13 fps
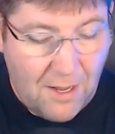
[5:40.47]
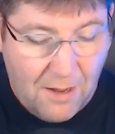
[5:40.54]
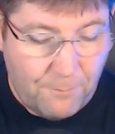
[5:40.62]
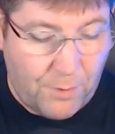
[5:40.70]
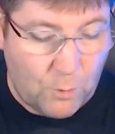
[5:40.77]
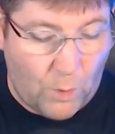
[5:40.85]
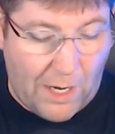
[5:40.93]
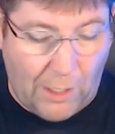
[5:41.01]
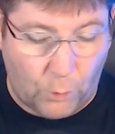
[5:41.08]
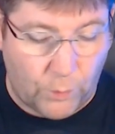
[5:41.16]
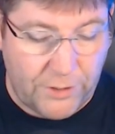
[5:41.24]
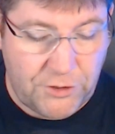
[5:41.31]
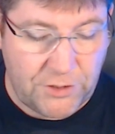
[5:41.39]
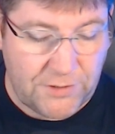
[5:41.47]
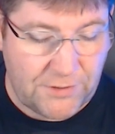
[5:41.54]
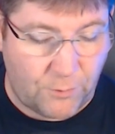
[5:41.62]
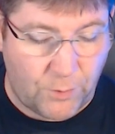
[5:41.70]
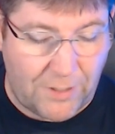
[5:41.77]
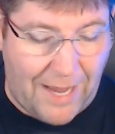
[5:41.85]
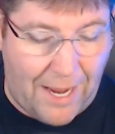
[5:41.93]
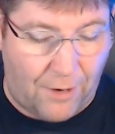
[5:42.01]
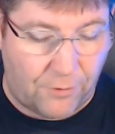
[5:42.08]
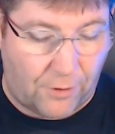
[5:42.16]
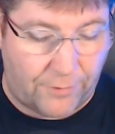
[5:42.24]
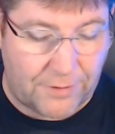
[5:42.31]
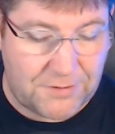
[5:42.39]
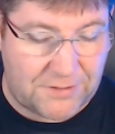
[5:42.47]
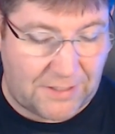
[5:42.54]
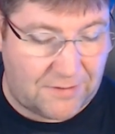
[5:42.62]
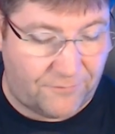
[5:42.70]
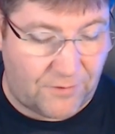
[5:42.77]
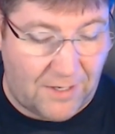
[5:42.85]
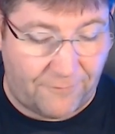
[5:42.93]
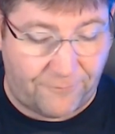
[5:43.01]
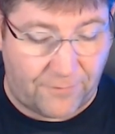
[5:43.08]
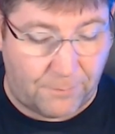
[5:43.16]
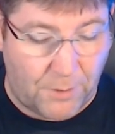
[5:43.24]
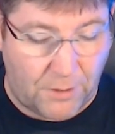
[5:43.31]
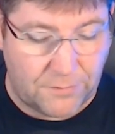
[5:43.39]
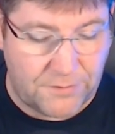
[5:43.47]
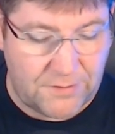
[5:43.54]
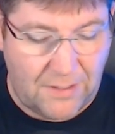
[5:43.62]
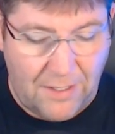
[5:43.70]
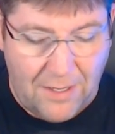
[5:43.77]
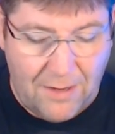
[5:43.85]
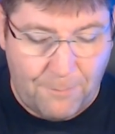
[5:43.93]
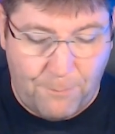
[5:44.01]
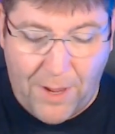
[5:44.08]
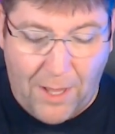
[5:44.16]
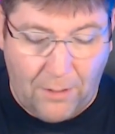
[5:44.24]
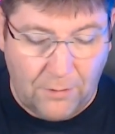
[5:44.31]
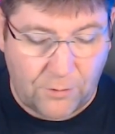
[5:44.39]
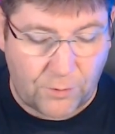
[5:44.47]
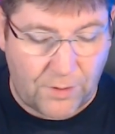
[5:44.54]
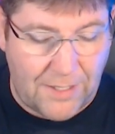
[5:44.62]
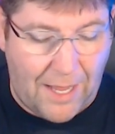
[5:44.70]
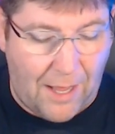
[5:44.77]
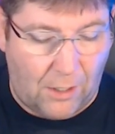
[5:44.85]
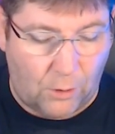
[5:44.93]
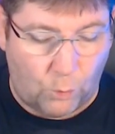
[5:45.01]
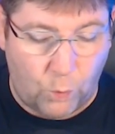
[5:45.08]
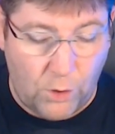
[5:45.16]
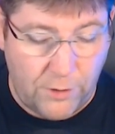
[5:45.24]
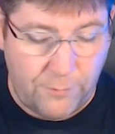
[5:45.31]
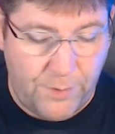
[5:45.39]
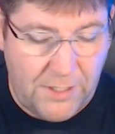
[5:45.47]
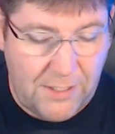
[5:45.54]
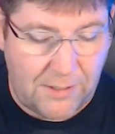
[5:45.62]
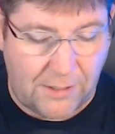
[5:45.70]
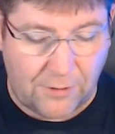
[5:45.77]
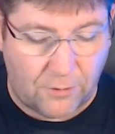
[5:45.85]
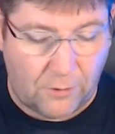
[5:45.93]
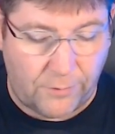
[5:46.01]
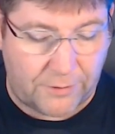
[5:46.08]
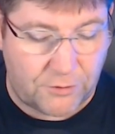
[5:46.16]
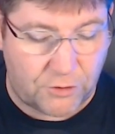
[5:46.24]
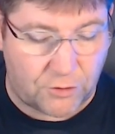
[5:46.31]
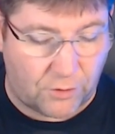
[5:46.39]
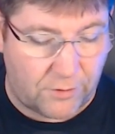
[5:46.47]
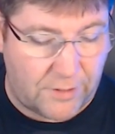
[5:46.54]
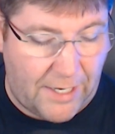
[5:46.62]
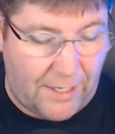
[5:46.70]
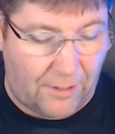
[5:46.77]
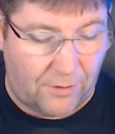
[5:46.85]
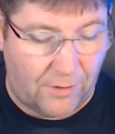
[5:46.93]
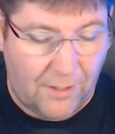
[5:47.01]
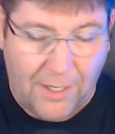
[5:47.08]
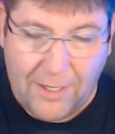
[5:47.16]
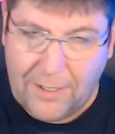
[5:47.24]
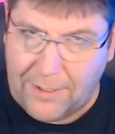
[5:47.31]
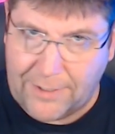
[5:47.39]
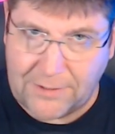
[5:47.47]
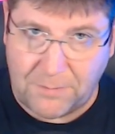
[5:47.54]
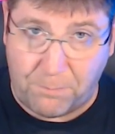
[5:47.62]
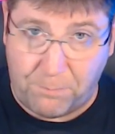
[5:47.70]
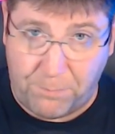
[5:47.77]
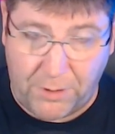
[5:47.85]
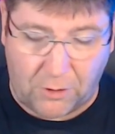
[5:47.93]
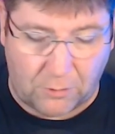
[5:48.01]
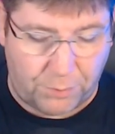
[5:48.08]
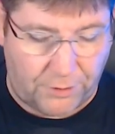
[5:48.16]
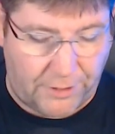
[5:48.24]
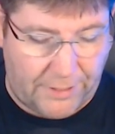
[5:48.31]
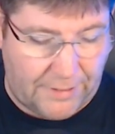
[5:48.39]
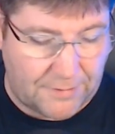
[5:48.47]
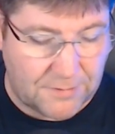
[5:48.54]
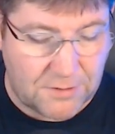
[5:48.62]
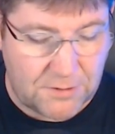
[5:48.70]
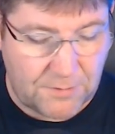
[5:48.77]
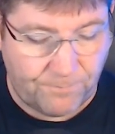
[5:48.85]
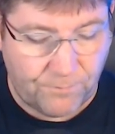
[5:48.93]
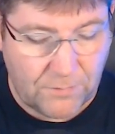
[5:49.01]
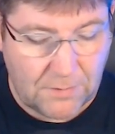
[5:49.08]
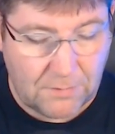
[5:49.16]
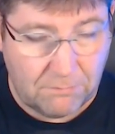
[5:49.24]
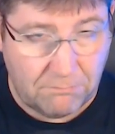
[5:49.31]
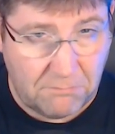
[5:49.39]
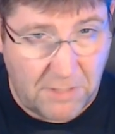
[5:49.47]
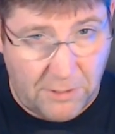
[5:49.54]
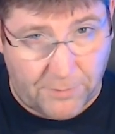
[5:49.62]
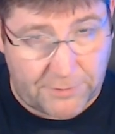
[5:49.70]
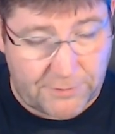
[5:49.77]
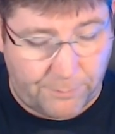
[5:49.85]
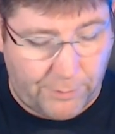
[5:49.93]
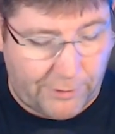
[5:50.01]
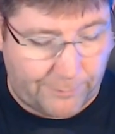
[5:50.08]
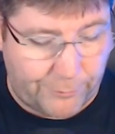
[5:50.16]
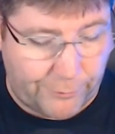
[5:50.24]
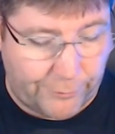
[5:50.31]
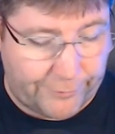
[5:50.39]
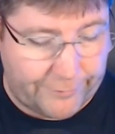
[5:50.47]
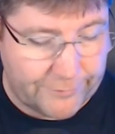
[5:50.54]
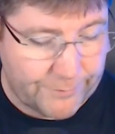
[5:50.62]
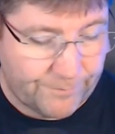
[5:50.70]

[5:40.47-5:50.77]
But while riches and renown are incentive enough for most, Belle Crenell, would-be hero extraordinaire, has bigger plans. He wants to pick up girls.